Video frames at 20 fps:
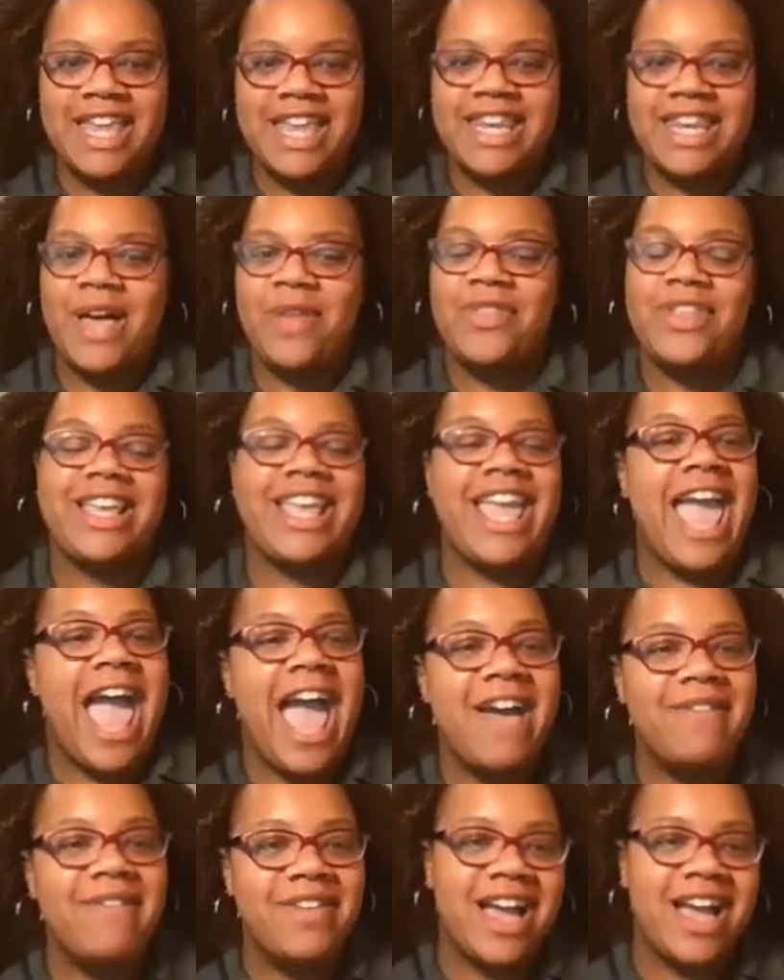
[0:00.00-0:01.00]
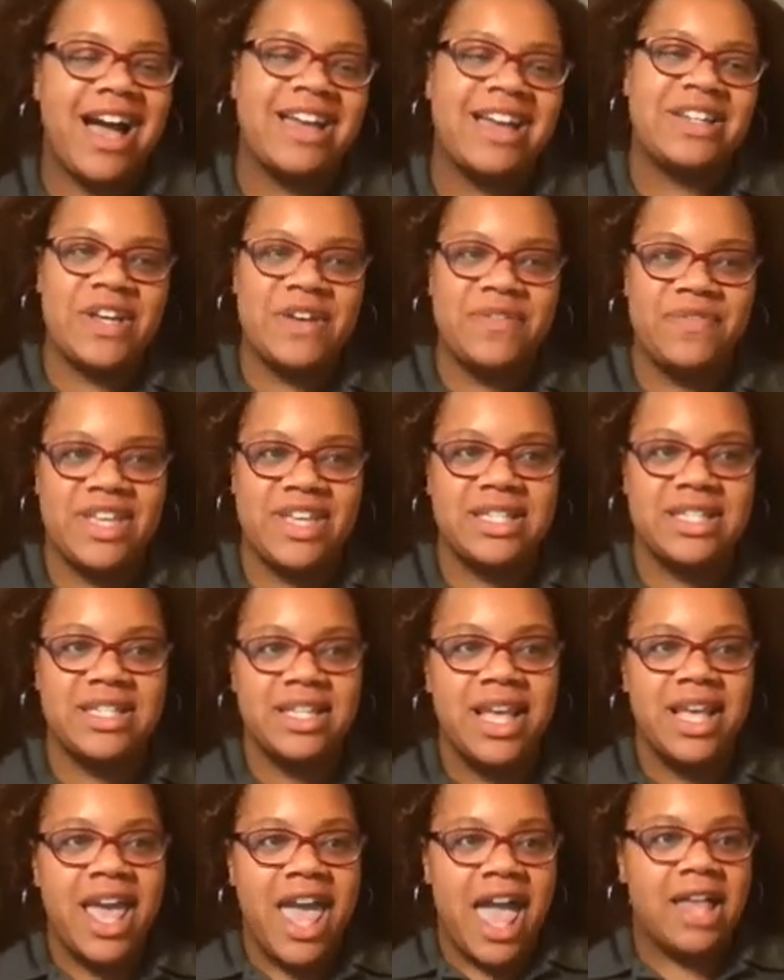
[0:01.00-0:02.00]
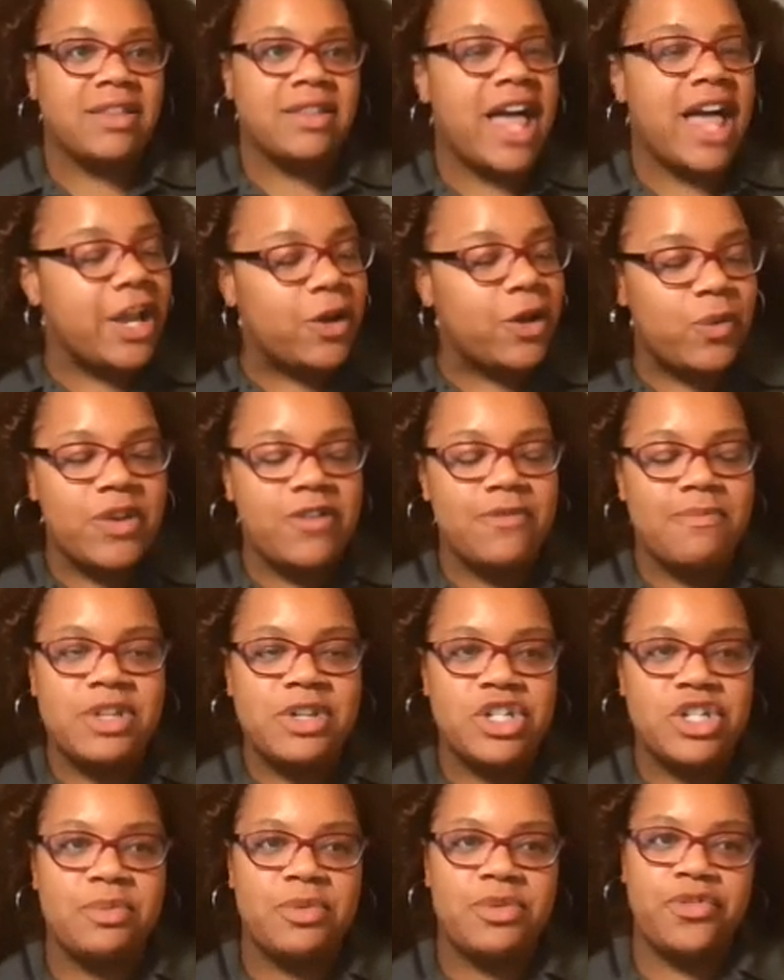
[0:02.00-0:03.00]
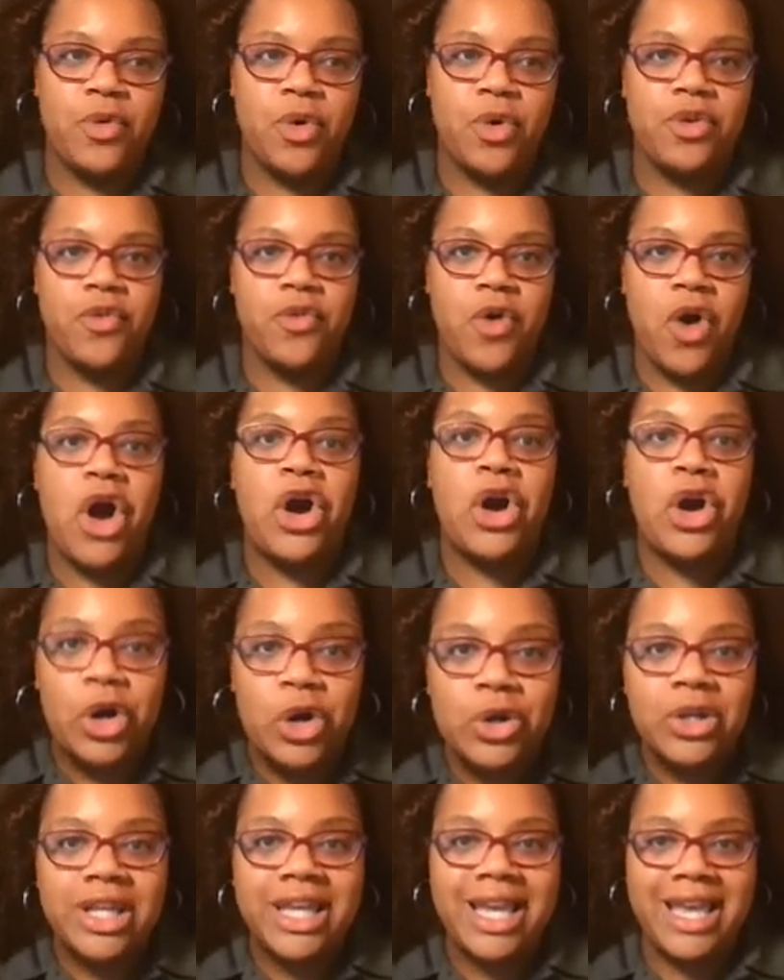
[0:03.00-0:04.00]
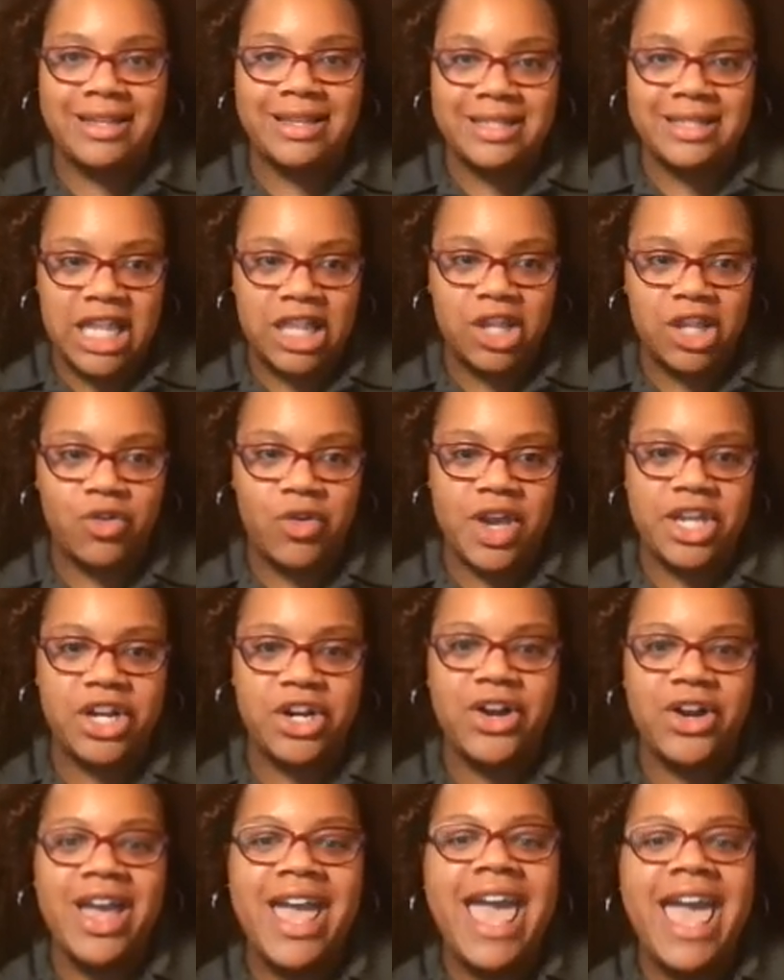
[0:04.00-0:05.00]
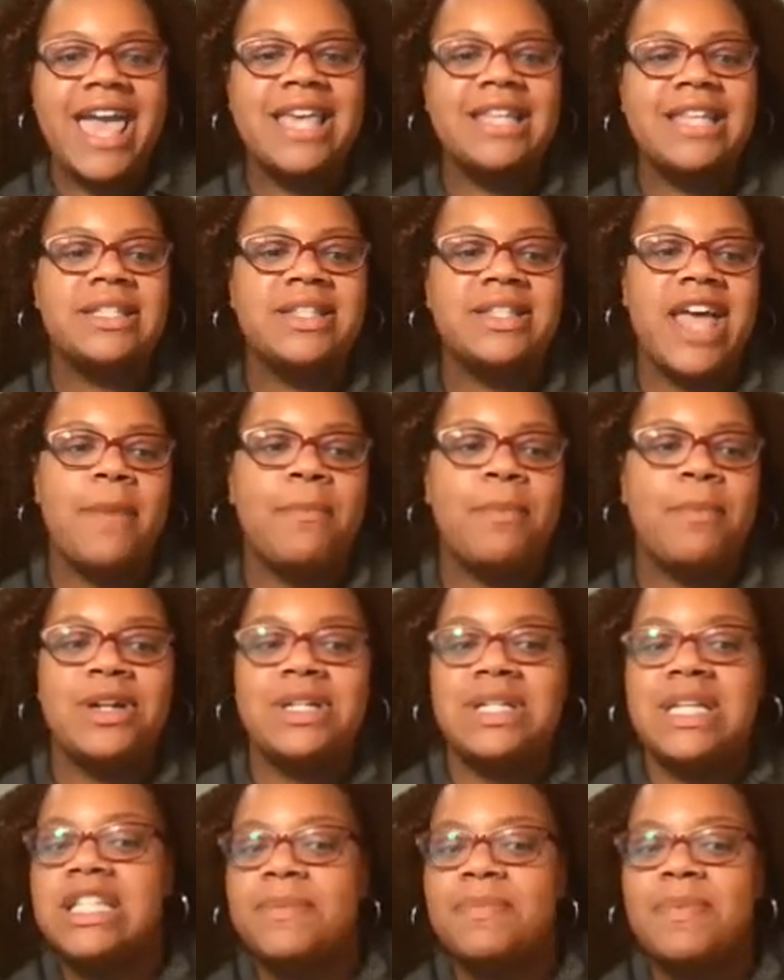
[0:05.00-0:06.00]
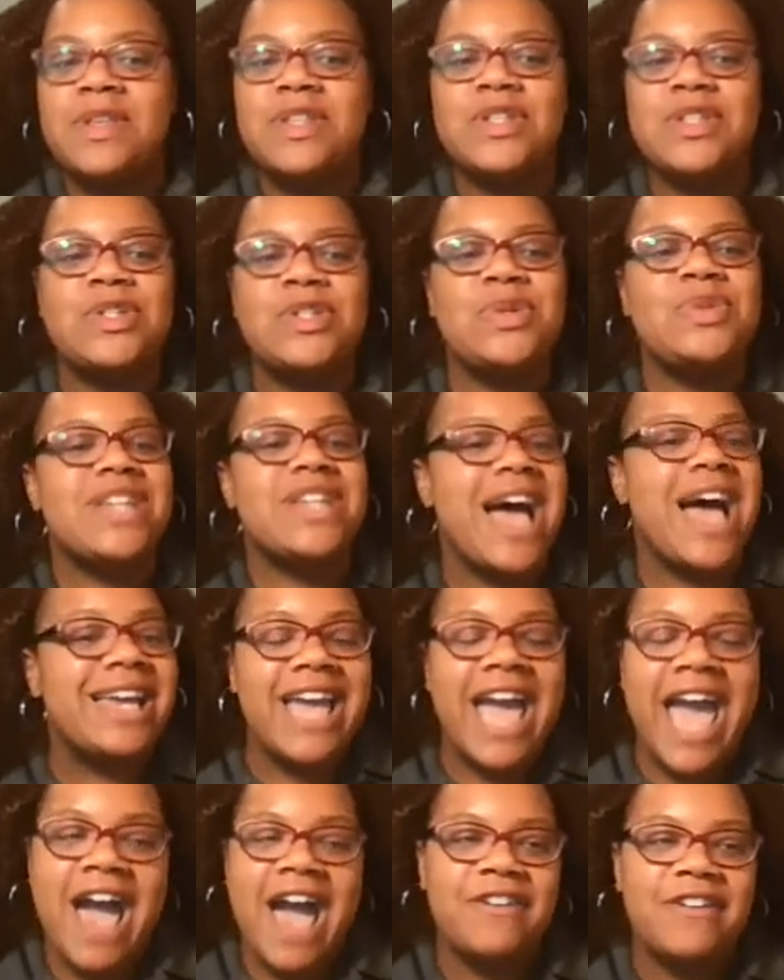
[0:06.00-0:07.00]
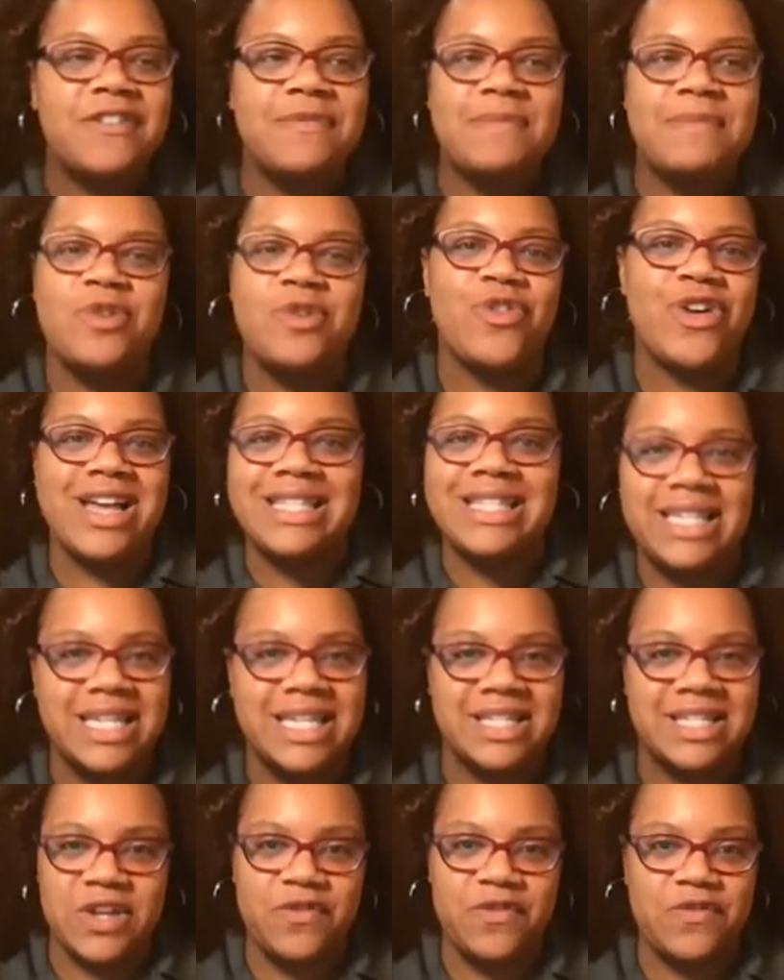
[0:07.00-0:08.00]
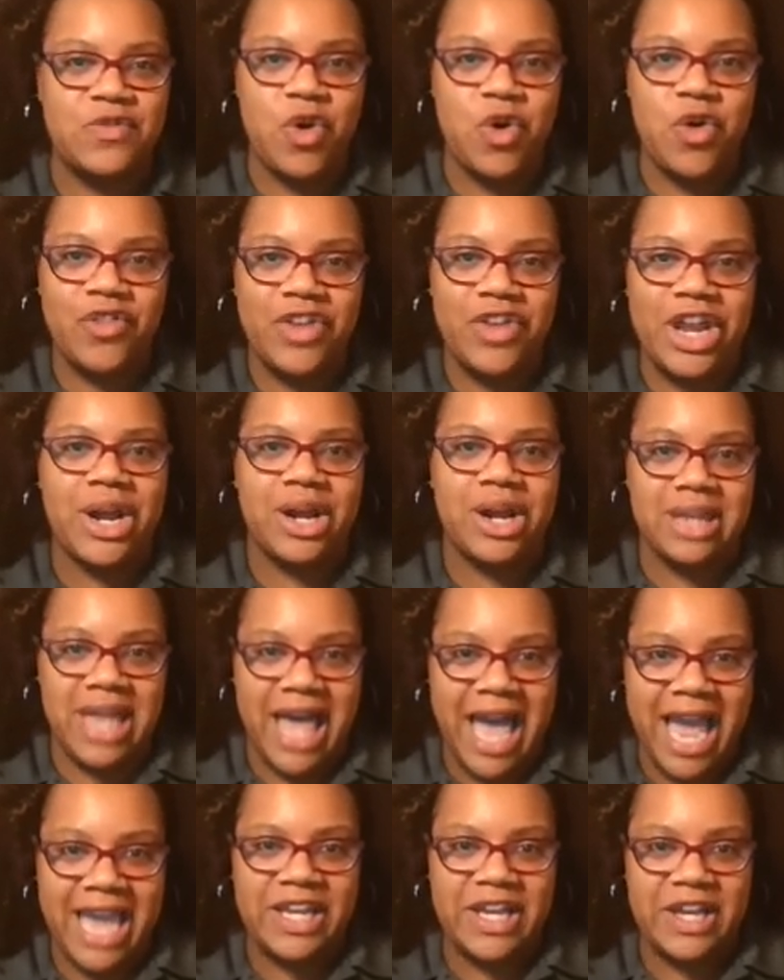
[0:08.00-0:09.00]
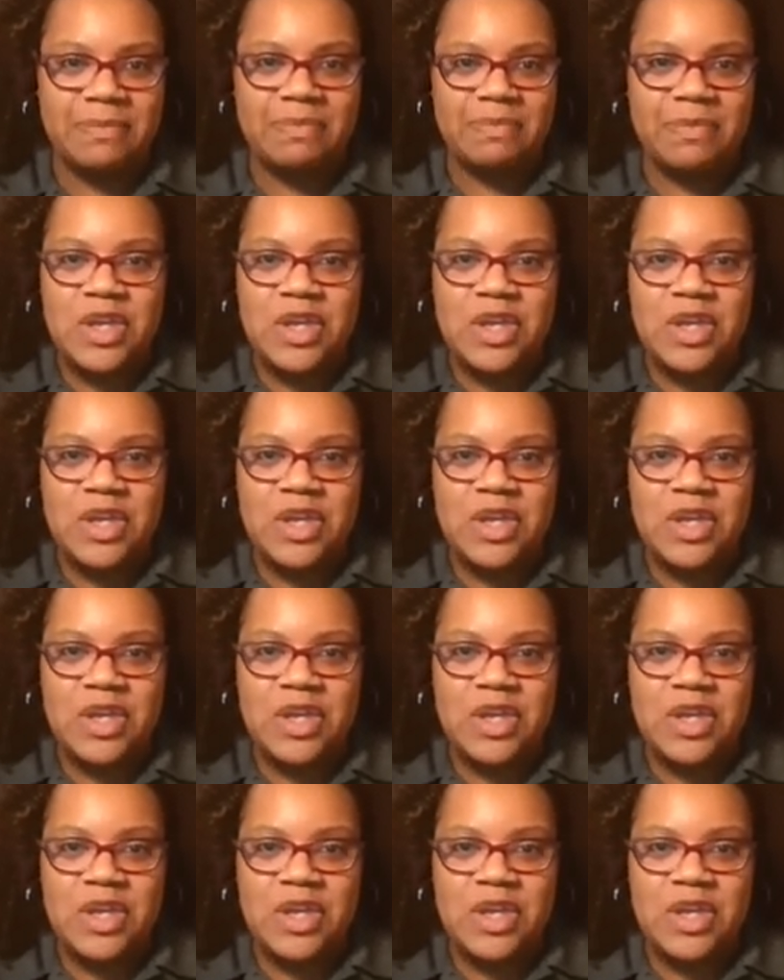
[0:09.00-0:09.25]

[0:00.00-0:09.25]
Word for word: Now, the caveat of this, like we've mentioned before for our early accelerator, is that participants do not have to be residents of North Carolina.